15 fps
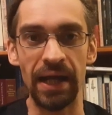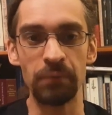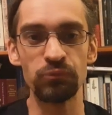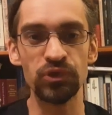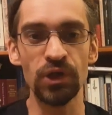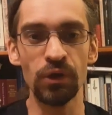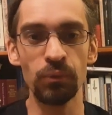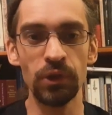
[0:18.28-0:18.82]

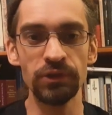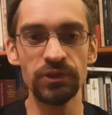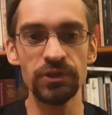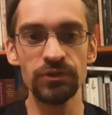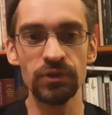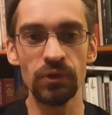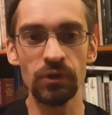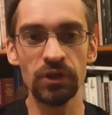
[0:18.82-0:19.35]
So I want to
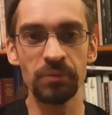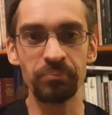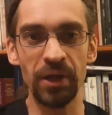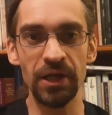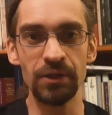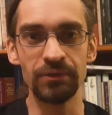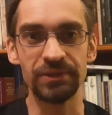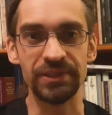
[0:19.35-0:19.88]
talk
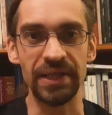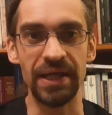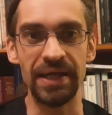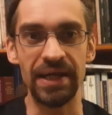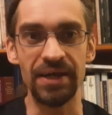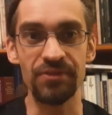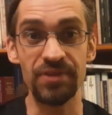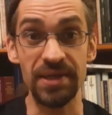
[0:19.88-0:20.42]
about
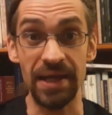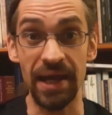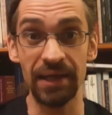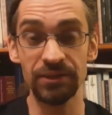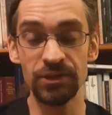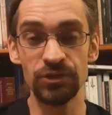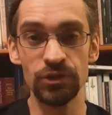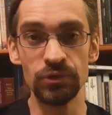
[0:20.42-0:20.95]
the
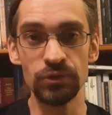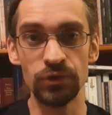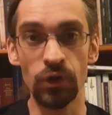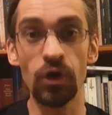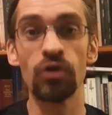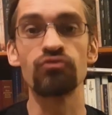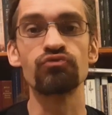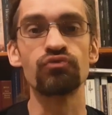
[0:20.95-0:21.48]
attitude
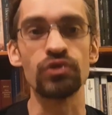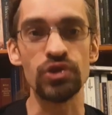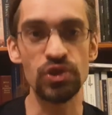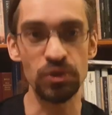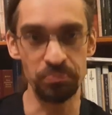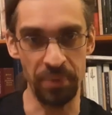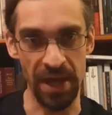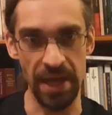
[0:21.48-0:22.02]
of
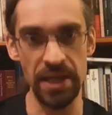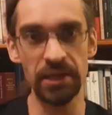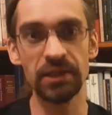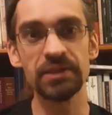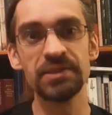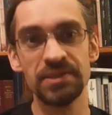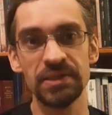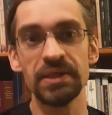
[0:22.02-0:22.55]

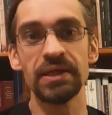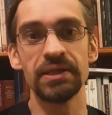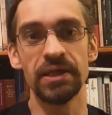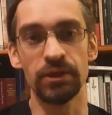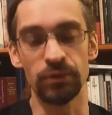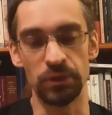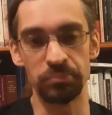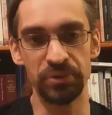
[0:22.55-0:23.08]
respect in
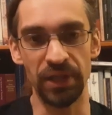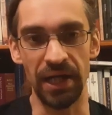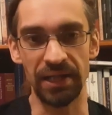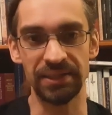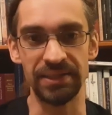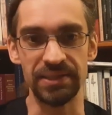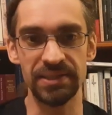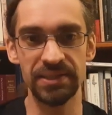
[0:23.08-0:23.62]
our
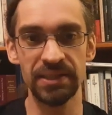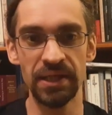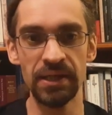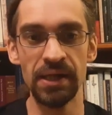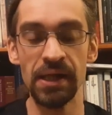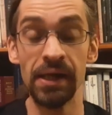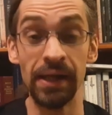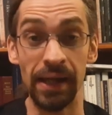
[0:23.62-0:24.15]
practice.
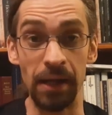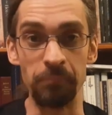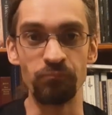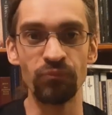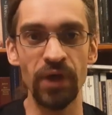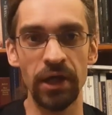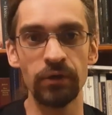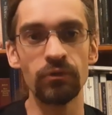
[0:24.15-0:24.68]

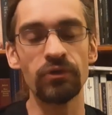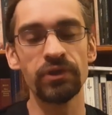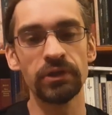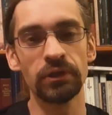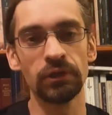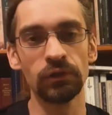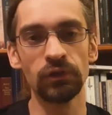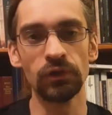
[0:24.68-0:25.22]
Now, there
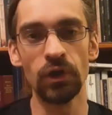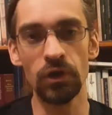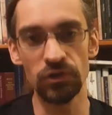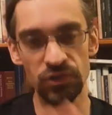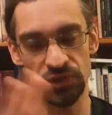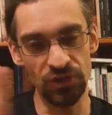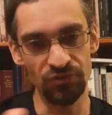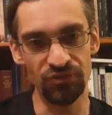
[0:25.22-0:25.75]
are
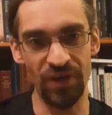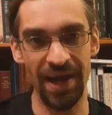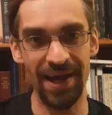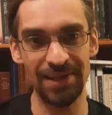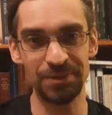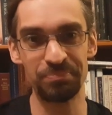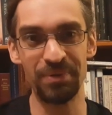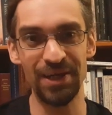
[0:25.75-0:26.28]
lots of
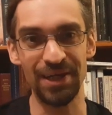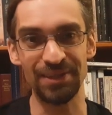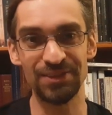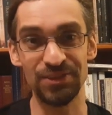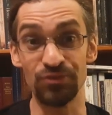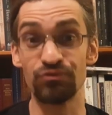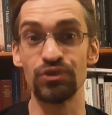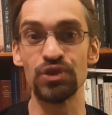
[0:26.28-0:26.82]
aspects
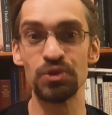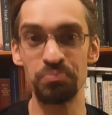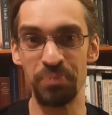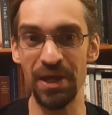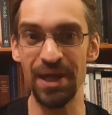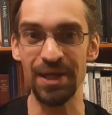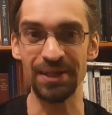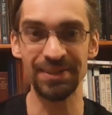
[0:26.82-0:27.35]
of
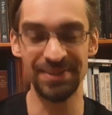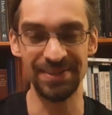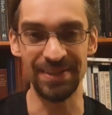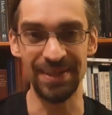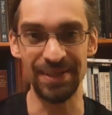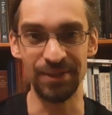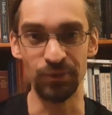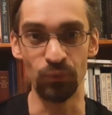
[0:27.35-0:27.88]
respect
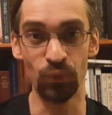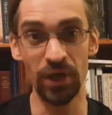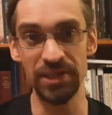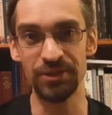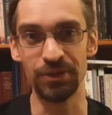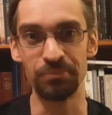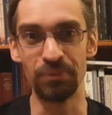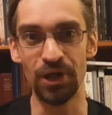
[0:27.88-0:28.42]
in
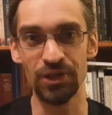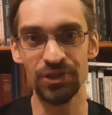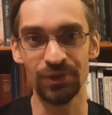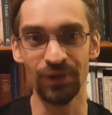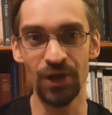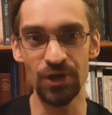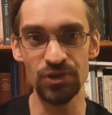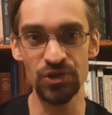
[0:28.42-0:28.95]
wider
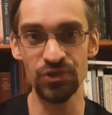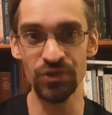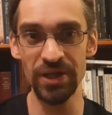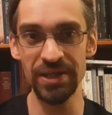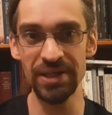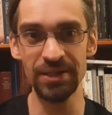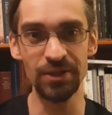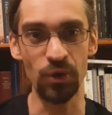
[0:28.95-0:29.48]
martial arts
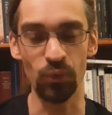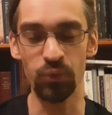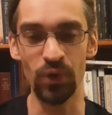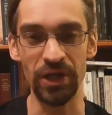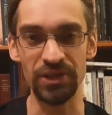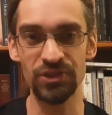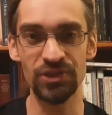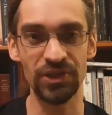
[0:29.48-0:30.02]
training,
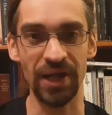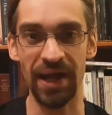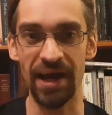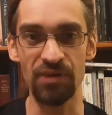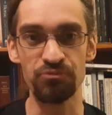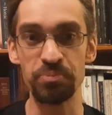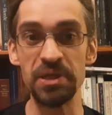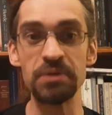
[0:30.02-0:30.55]
which
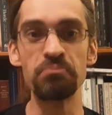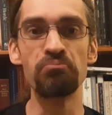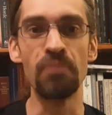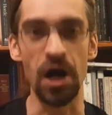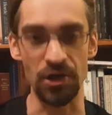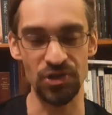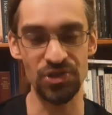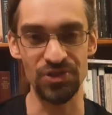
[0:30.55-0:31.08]
have been
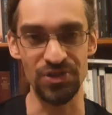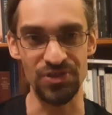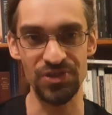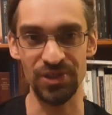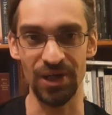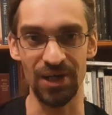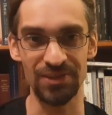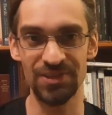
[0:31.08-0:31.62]
much
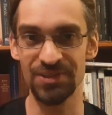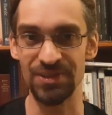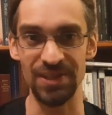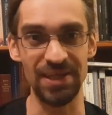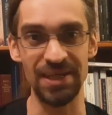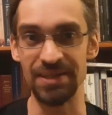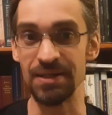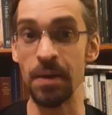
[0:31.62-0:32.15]
discussed
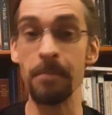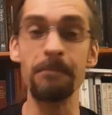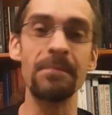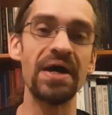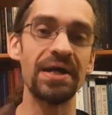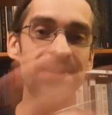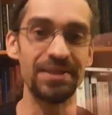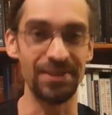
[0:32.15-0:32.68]
in
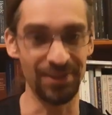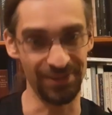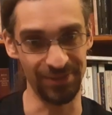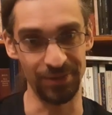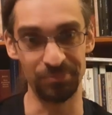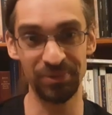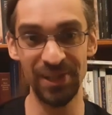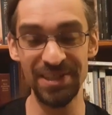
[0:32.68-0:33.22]
many
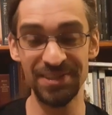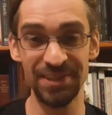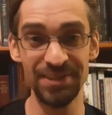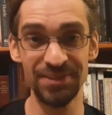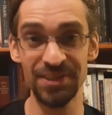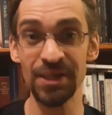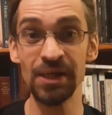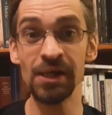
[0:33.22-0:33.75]
other
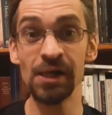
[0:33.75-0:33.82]
places.